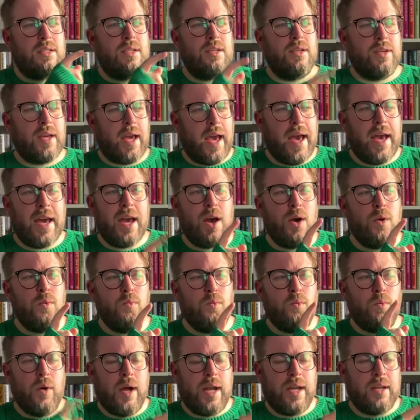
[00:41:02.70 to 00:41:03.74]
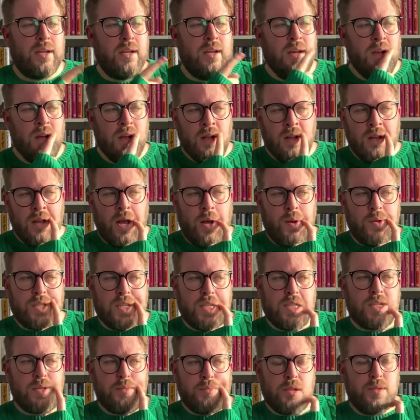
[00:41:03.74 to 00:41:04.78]
the UK, and when I was
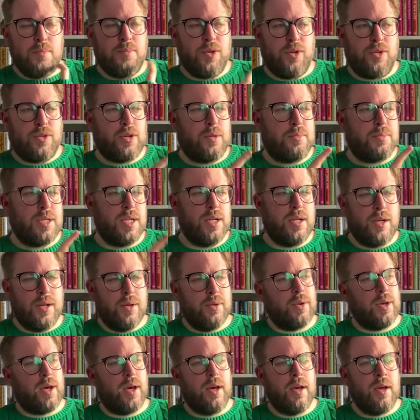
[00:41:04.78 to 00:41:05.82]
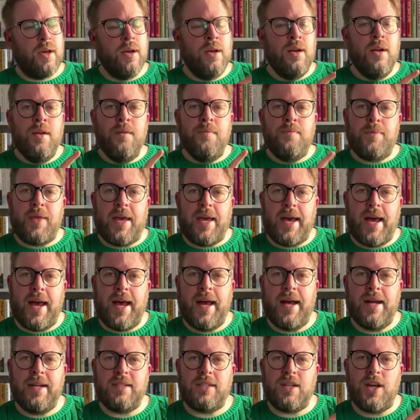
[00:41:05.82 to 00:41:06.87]
in some of the bookshops in Lucca, they
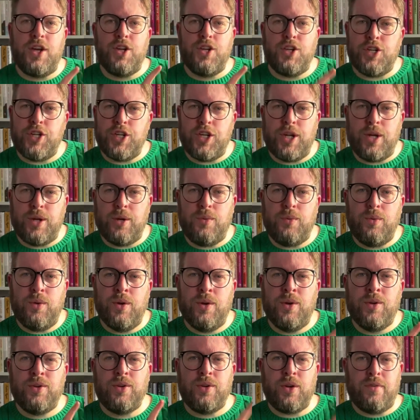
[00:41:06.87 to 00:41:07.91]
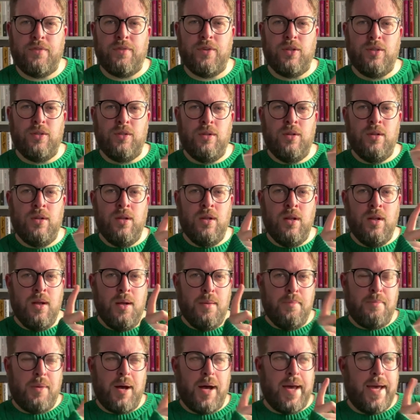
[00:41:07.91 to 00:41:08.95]
had a new novel
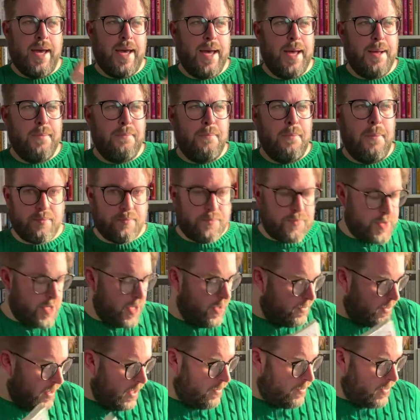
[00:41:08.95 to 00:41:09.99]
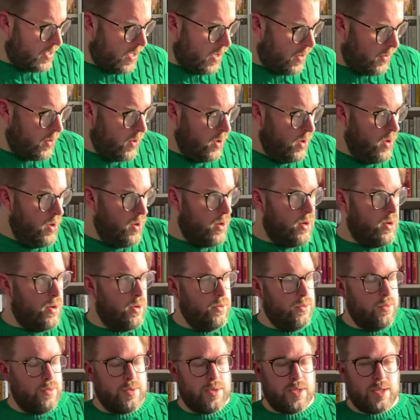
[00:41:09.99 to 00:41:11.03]
by him. So there we go.
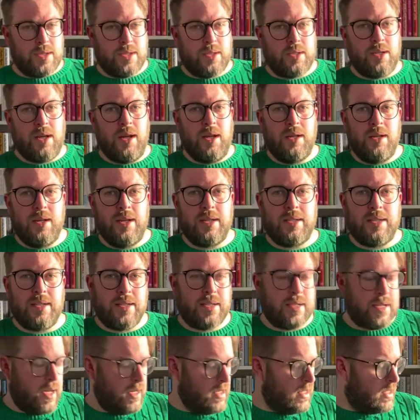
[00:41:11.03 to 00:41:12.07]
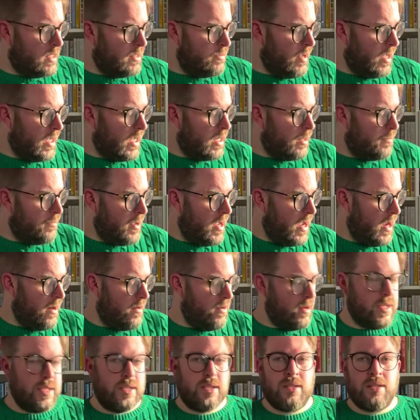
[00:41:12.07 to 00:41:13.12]
Oh, the sun has decided to make an
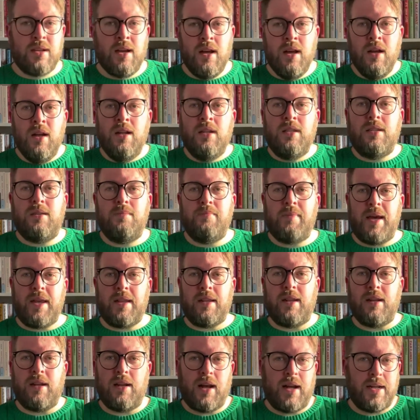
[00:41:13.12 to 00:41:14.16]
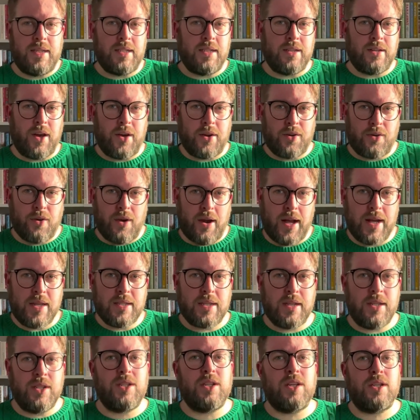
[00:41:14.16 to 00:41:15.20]
appearance to make the lighting go
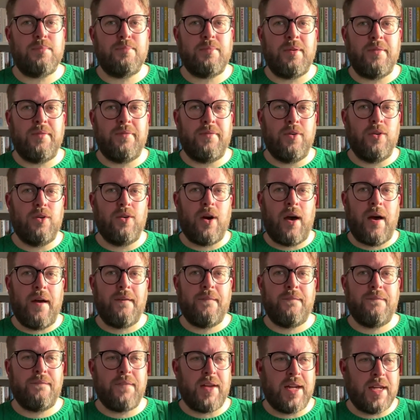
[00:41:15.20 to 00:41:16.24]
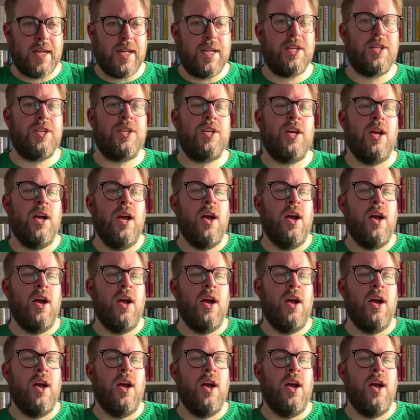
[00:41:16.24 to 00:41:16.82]
crazy just before I finish